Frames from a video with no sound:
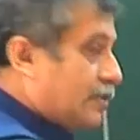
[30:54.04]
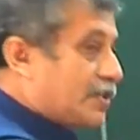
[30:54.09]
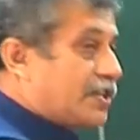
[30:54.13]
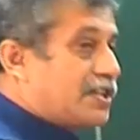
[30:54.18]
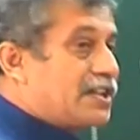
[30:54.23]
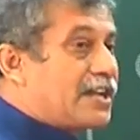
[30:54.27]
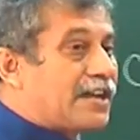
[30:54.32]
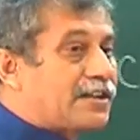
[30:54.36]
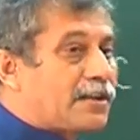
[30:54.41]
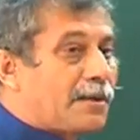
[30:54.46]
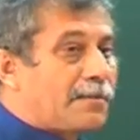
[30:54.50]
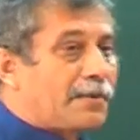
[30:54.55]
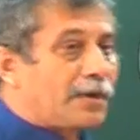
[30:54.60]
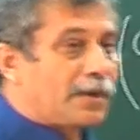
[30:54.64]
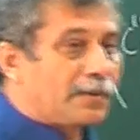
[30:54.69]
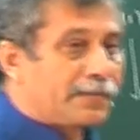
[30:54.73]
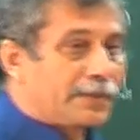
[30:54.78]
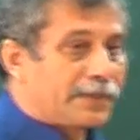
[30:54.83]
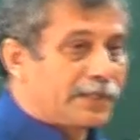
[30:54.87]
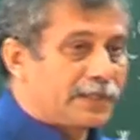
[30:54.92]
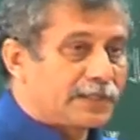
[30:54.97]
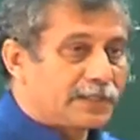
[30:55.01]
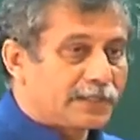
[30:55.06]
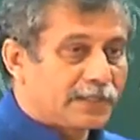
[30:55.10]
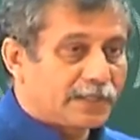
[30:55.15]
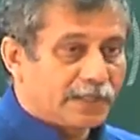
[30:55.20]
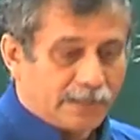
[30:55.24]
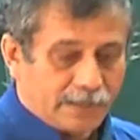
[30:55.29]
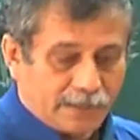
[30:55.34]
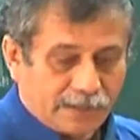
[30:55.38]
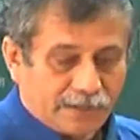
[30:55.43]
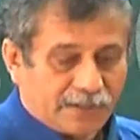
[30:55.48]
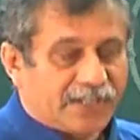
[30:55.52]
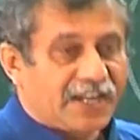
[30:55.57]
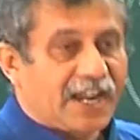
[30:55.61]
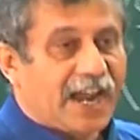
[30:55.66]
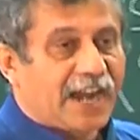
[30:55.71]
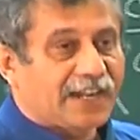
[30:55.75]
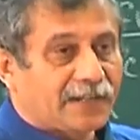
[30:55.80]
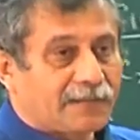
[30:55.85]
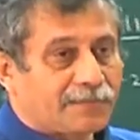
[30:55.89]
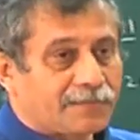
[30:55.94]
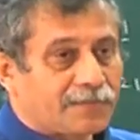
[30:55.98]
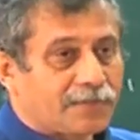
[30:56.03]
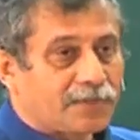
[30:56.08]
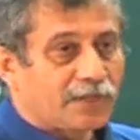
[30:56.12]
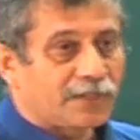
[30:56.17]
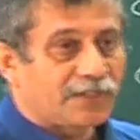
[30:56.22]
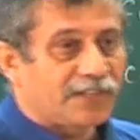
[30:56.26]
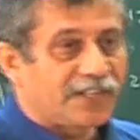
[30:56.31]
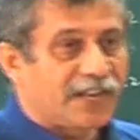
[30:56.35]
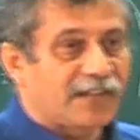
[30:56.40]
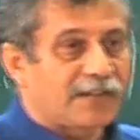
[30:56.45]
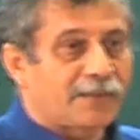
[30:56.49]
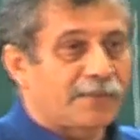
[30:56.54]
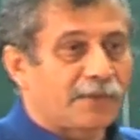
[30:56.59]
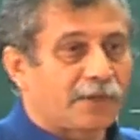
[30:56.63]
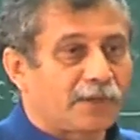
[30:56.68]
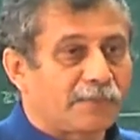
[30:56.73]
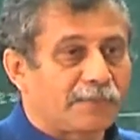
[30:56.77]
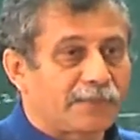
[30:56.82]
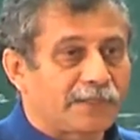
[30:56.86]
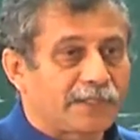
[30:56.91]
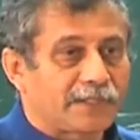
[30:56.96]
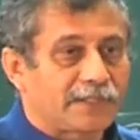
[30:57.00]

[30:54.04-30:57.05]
Three atomic orbitals. Three atoms or three atomic orbitals.